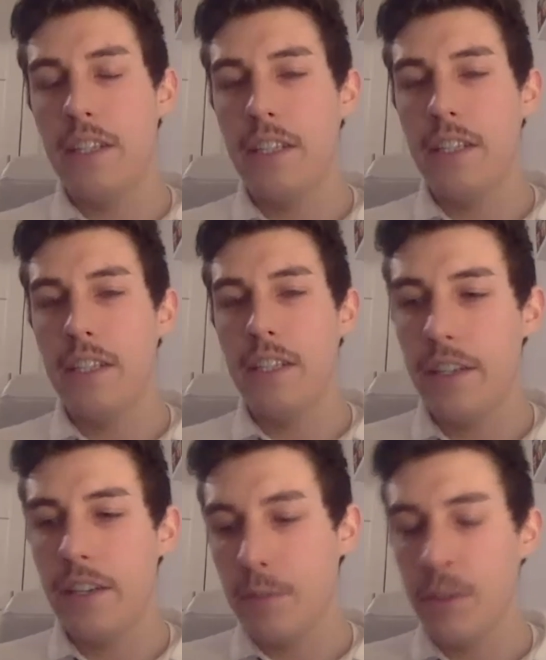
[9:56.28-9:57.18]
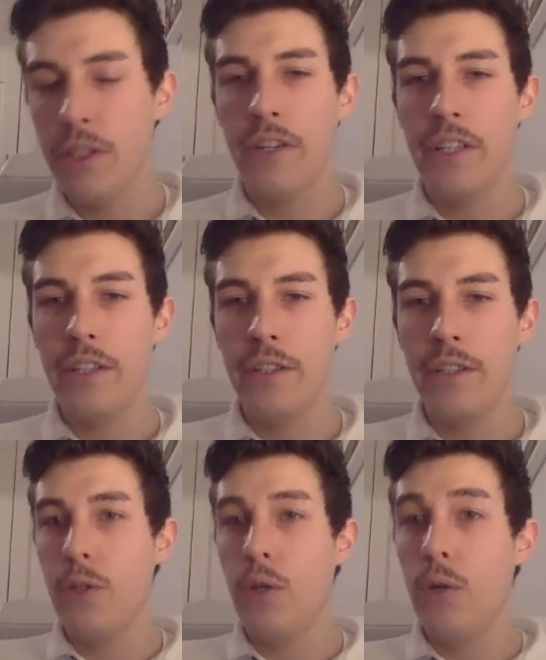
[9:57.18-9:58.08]
And yeah, you're absolutely right.
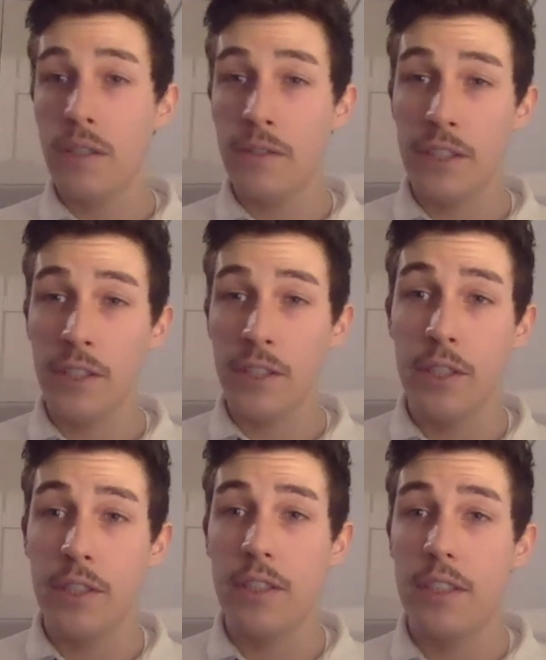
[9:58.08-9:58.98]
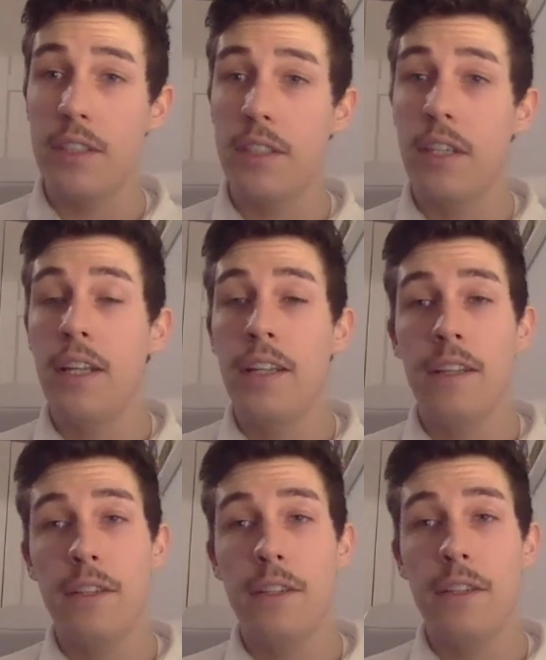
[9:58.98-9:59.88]
You always have a choice, and
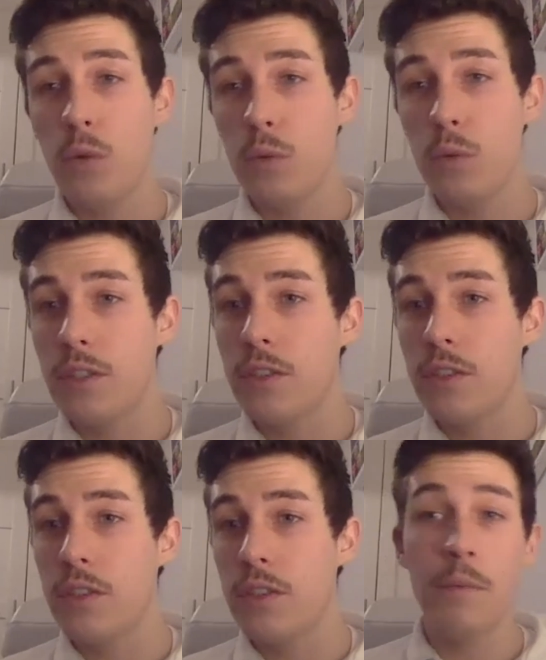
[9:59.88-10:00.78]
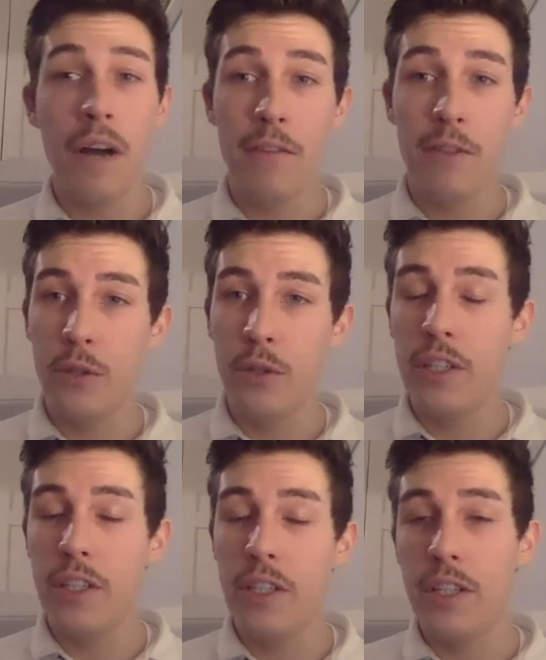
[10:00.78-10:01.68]
there is always some avenue
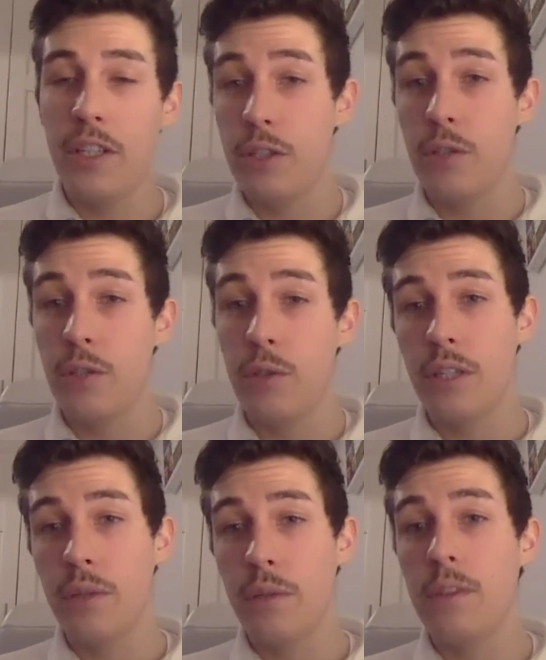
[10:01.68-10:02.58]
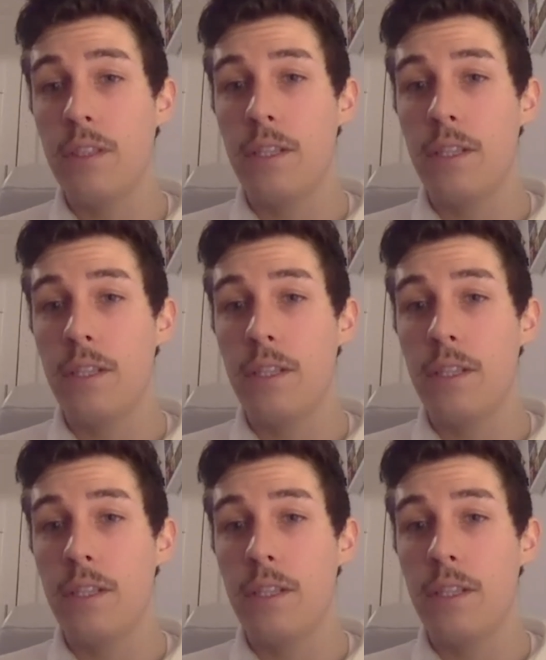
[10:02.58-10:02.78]
that you can go down.